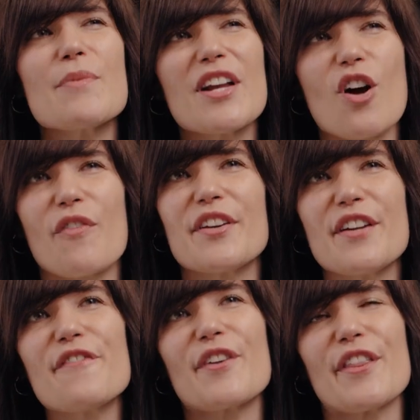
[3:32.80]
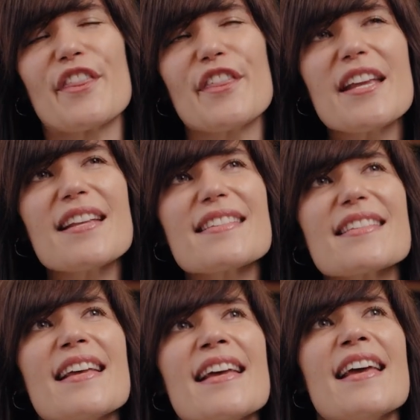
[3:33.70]
we cover different things,
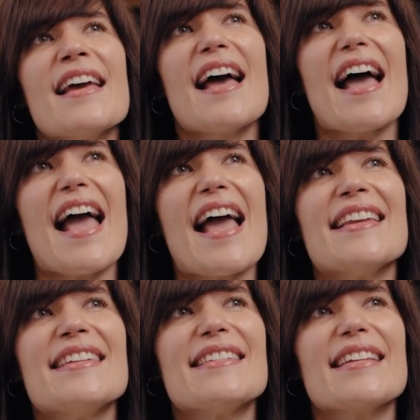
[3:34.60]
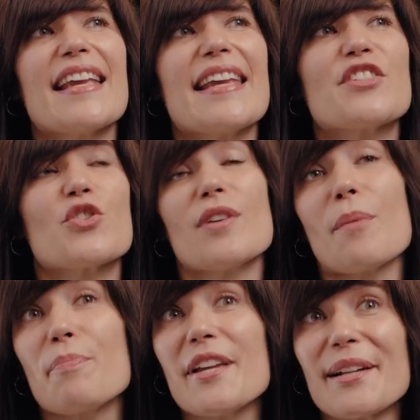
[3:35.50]
and it should
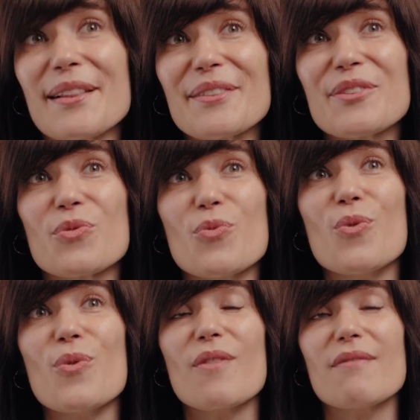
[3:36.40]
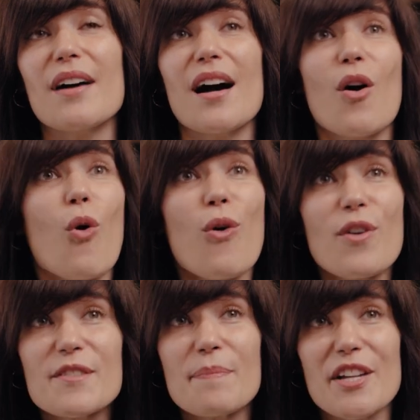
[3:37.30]
appeal to
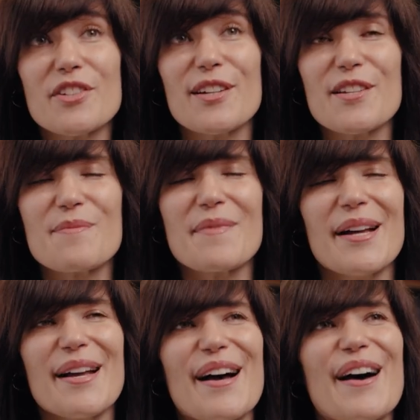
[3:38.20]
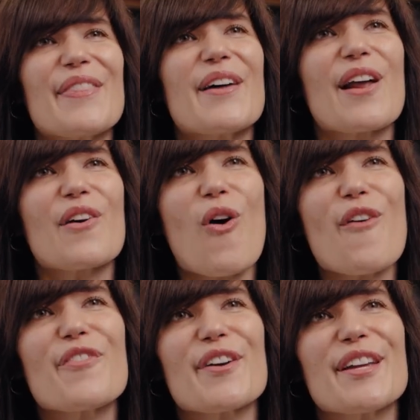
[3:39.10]
all specialisms that are
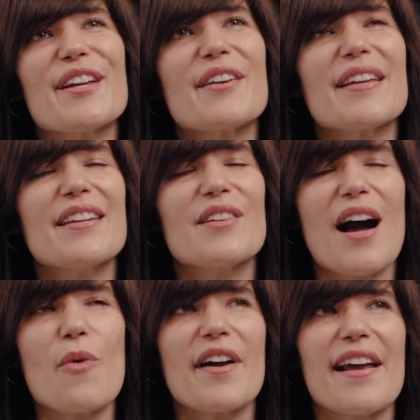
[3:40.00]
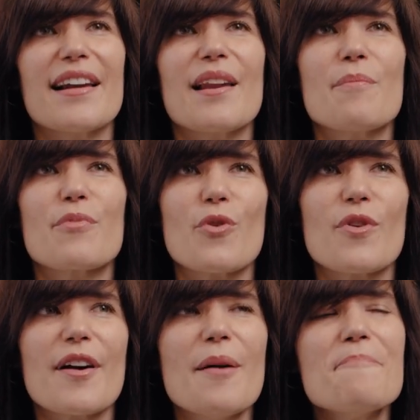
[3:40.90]
offered here in our LLM
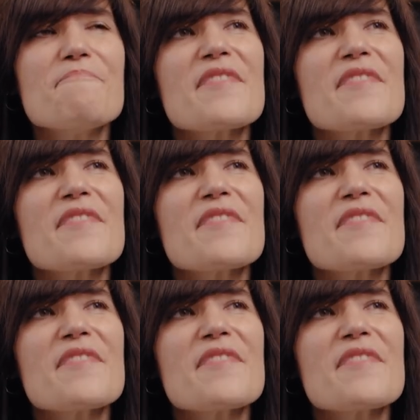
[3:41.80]
program.